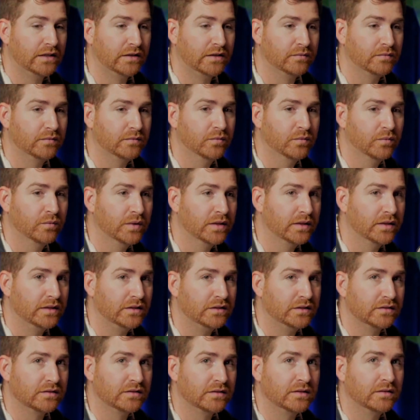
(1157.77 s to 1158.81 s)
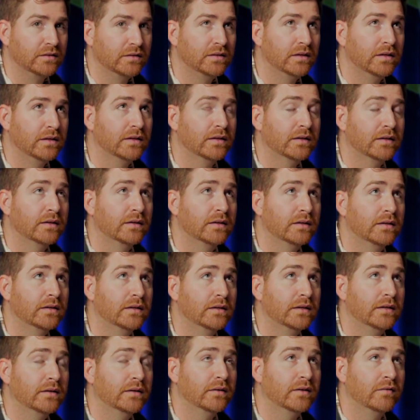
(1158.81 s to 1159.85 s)
really just the
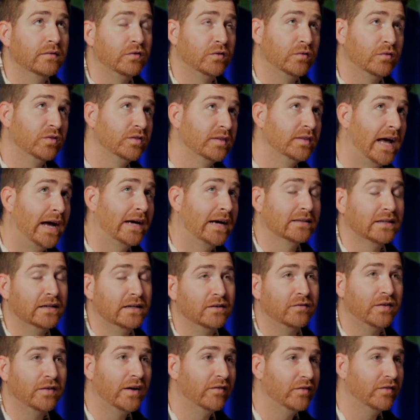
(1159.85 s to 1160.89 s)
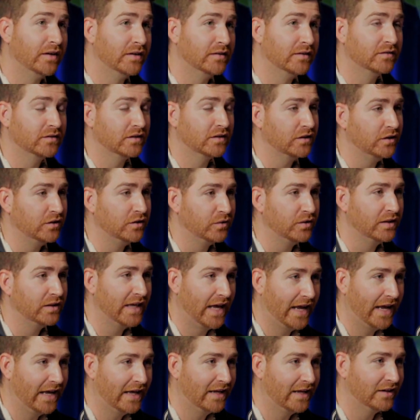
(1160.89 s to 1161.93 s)
if you've stacked enough evidence that you
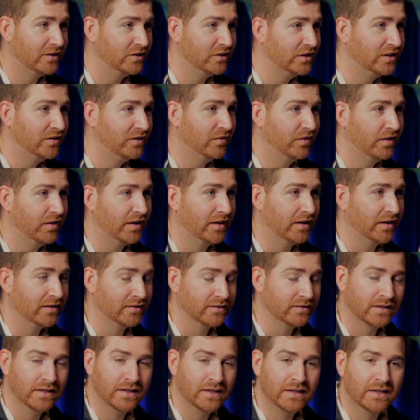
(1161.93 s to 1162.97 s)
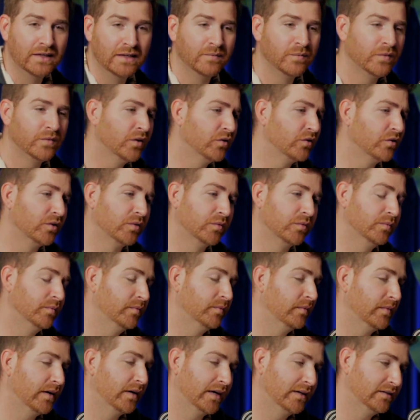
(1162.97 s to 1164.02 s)
can achieve things. So
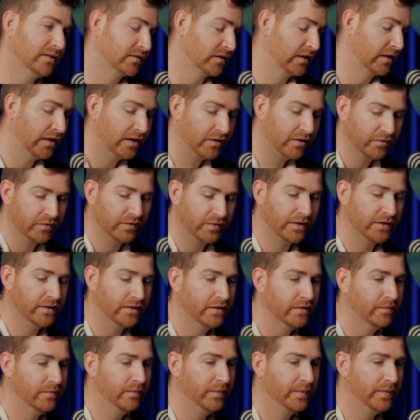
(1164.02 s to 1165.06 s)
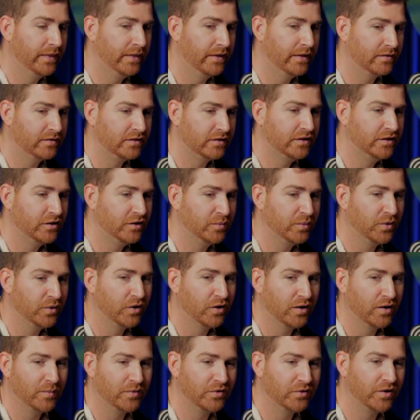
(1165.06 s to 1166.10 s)
I just love that the CEO
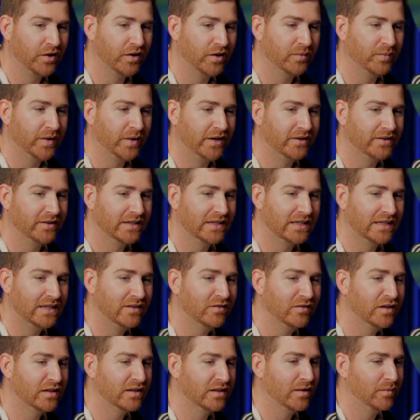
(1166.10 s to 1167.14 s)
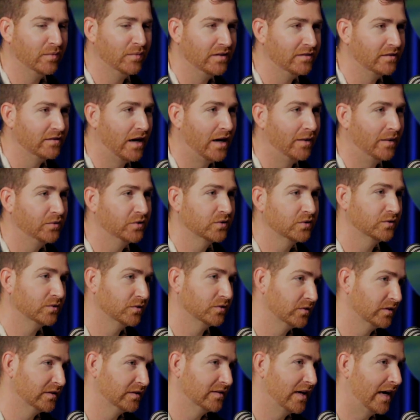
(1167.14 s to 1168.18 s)
program is all about giving them these obstacles or
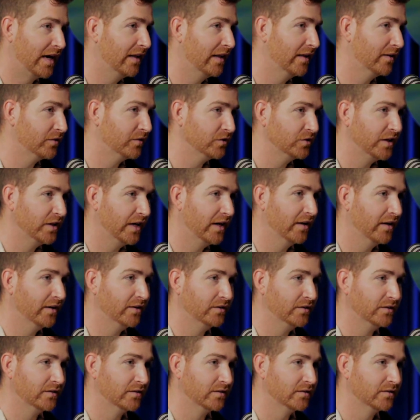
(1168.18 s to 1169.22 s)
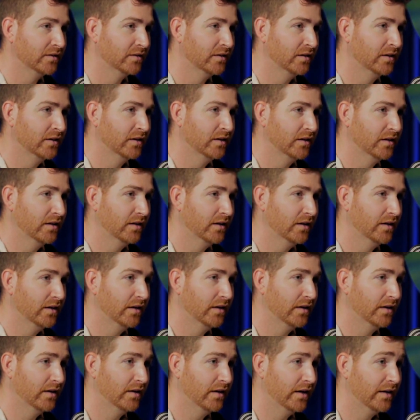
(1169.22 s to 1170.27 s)
these high-level challenges
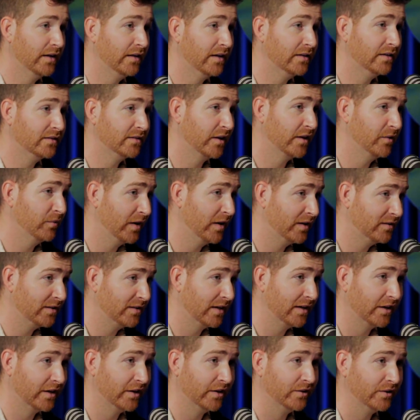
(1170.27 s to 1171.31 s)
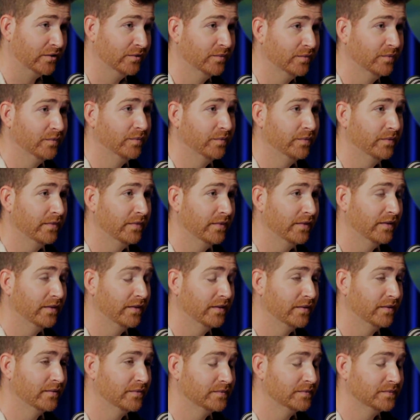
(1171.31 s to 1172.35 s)
and then saying, ready, set, go. And I think
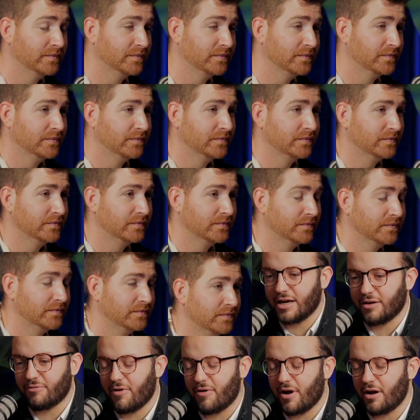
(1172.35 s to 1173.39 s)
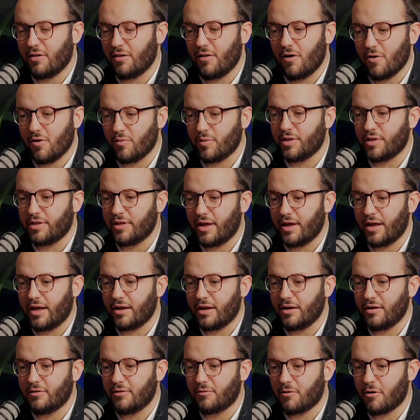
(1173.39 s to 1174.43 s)
tying right along with
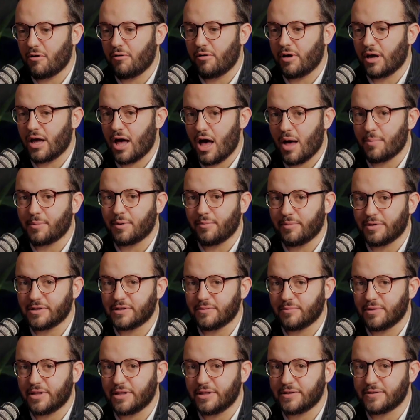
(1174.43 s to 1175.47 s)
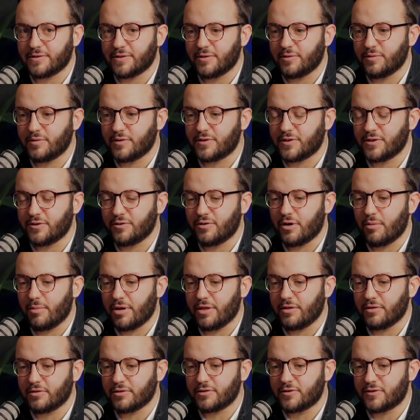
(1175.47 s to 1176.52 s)
that, growing optimism in these students too.
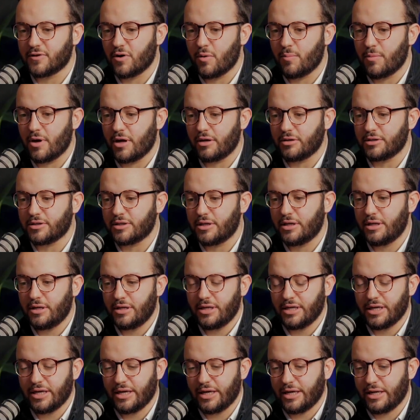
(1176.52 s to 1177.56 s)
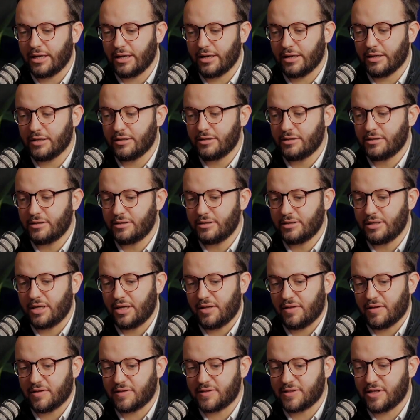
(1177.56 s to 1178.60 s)
There's so much in
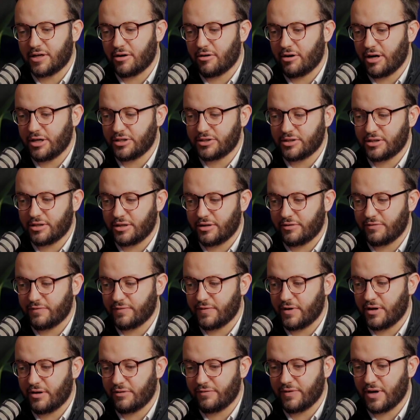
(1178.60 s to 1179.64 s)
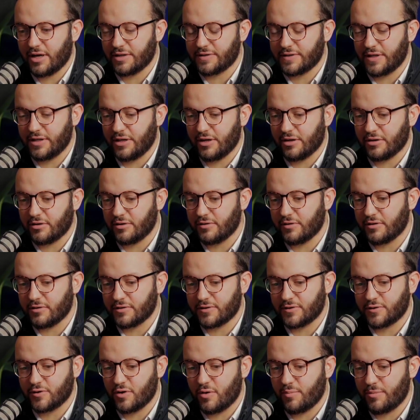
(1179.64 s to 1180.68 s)
this generation of us and younger. There's
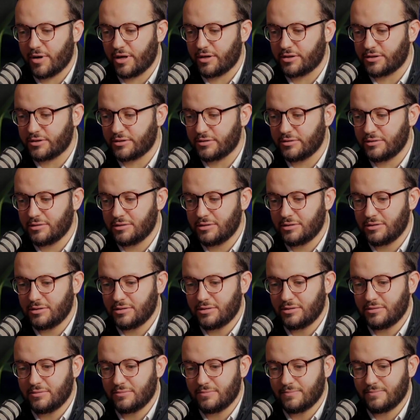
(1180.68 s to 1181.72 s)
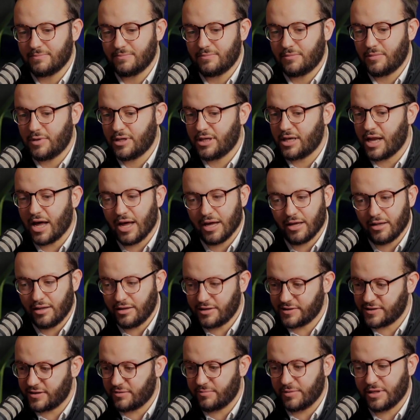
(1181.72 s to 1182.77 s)
so much
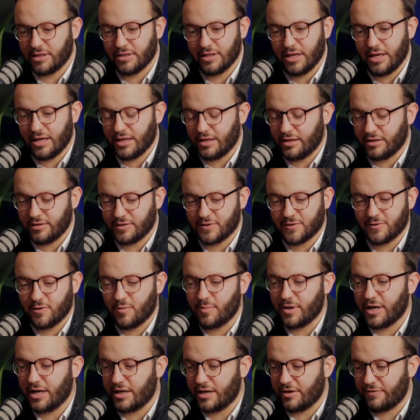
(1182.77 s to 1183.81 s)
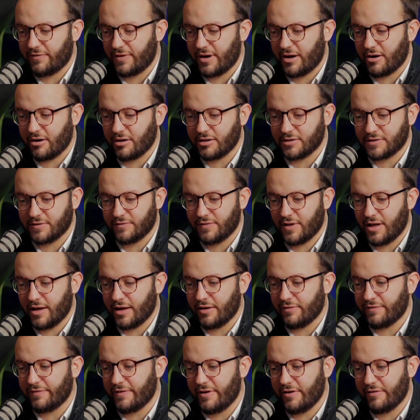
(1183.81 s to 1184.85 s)
nihilism in so many different areas of
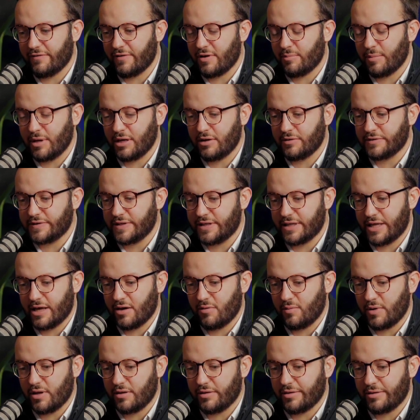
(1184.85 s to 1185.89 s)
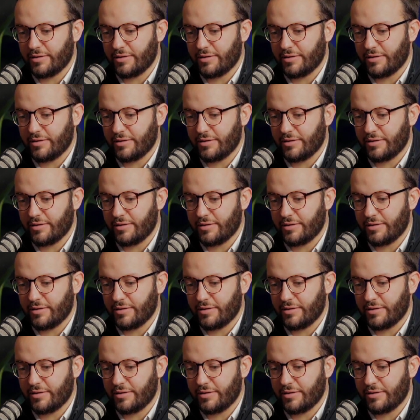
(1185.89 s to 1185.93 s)
life. You see that with,